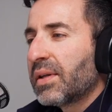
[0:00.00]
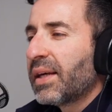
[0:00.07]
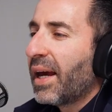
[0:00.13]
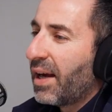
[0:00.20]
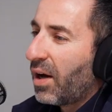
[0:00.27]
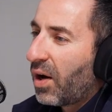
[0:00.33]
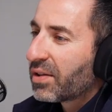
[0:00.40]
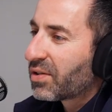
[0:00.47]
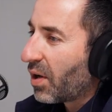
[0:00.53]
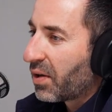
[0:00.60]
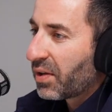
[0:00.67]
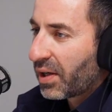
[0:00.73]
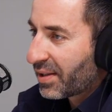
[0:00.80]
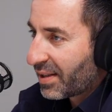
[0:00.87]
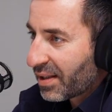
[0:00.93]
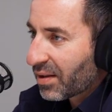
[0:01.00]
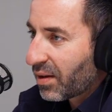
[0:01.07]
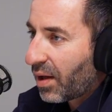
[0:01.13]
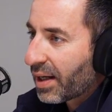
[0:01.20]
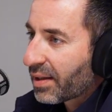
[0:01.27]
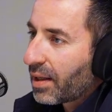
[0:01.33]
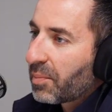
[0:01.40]
Yeah, I
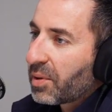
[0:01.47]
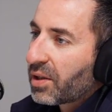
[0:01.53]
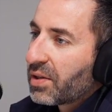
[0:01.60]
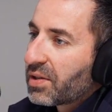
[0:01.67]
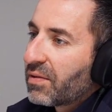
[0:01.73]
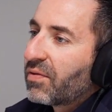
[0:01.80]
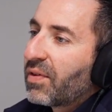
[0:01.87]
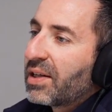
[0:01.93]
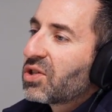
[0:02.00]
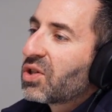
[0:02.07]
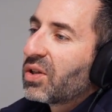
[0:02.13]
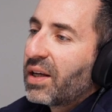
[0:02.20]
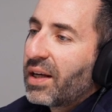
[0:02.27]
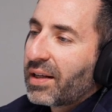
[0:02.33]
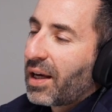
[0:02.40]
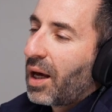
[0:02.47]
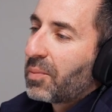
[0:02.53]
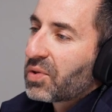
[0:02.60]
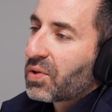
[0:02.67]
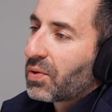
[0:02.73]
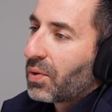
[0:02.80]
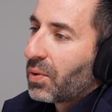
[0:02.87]
dislike that because eventually it
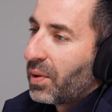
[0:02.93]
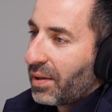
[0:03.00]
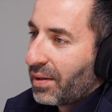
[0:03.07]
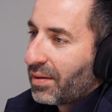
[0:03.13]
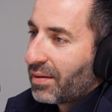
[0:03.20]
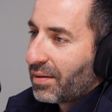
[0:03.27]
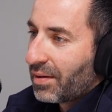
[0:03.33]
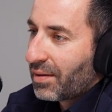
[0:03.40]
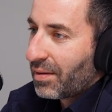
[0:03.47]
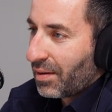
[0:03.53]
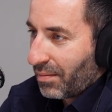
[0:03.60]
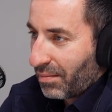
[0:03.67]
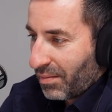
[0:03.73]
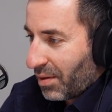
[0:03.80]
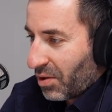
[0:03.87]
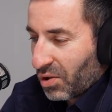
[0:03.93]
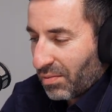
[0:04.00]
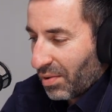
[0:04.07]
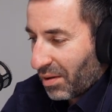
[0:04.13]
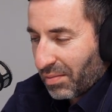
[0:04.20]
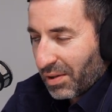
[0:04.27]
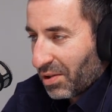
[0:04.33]
comes through and
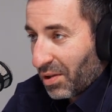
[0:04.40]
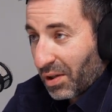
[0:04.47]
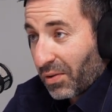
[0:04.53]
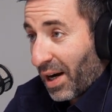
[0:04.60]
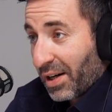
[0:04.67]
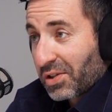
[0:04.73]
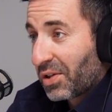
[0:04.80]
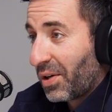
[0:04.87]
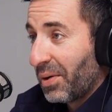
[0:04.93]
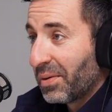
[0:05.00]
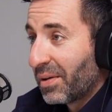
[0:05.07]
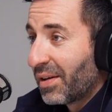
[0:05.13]
it's the crack show.